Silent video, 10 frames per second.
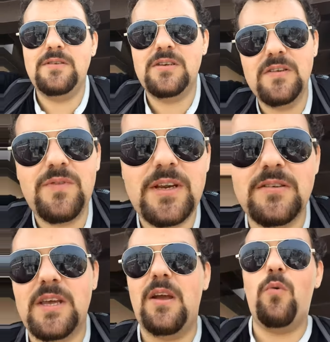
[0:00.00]
so this video
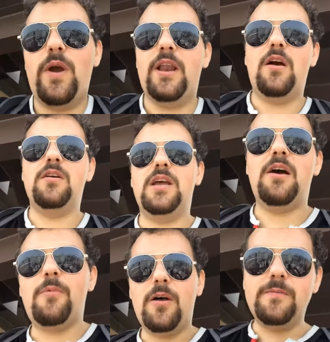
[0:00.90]
is getting way long
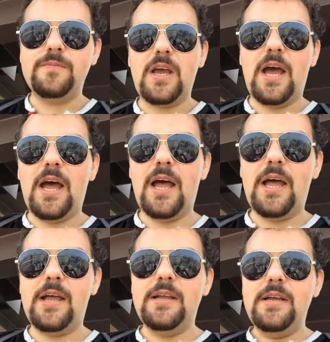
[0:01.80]
now, but uh,